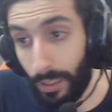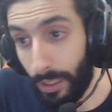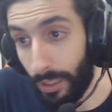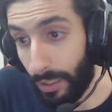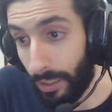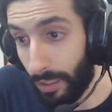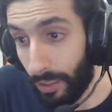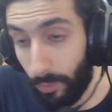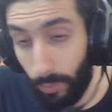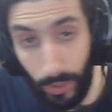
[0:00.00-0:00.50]

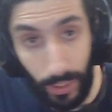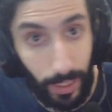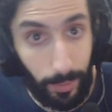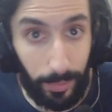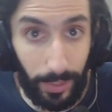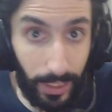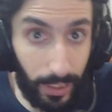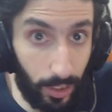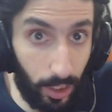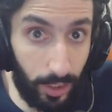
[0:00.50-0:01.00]
Uh, when I
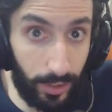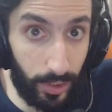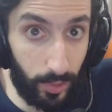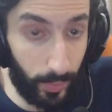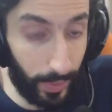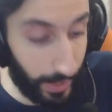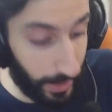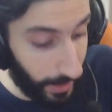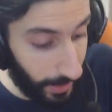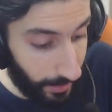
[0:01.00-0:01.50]
play Condi
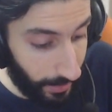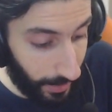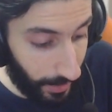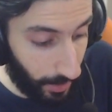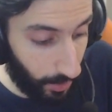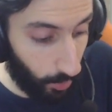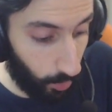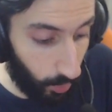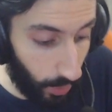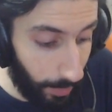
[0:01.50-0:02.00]
Renegade, I
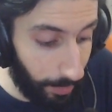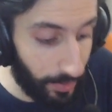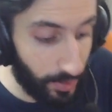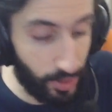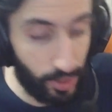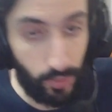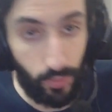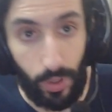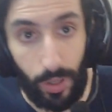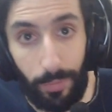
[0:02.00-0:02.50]
can weapon
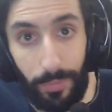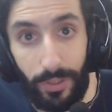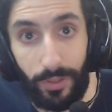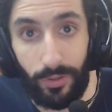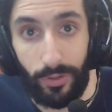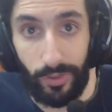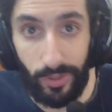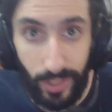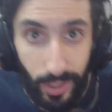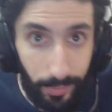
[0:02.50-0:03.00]
swap
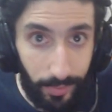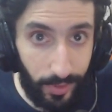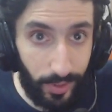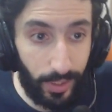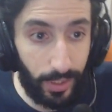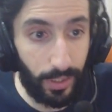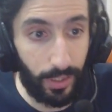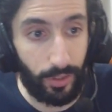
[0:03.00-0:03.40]
into something,